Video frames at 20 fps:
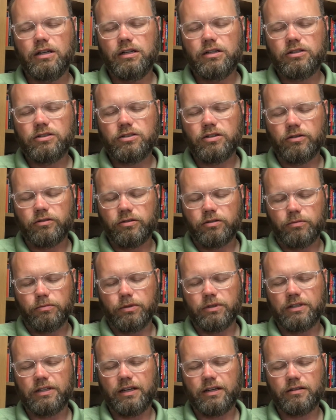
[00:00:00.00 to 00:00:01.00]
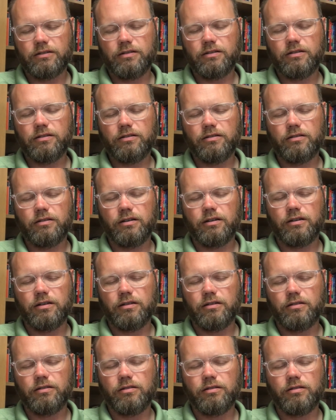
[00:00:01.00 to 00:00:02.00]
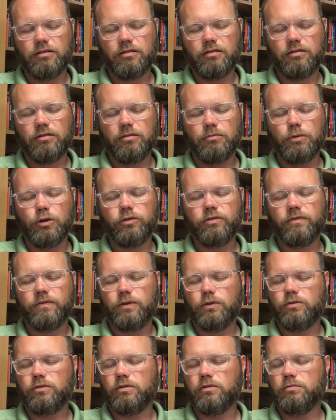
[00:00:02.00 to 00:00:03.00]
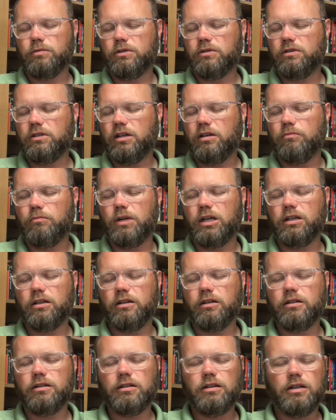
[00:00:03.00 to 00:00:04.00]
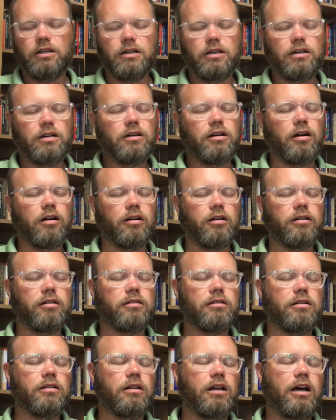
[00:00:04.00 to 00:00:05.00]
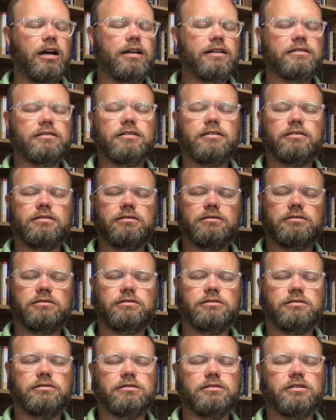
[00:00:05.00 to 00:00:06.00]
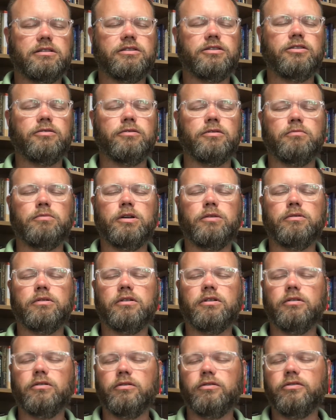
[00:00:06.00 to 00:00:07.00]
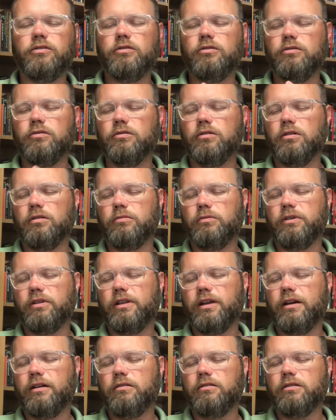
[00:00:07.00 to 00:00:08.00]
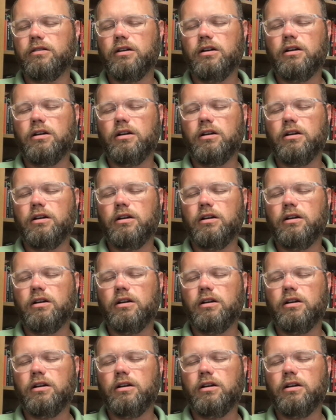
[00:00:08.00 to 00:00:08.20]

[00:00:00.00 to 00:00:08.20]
shelter and protect uh, the most vulnerable among our lot that you would be with those who are without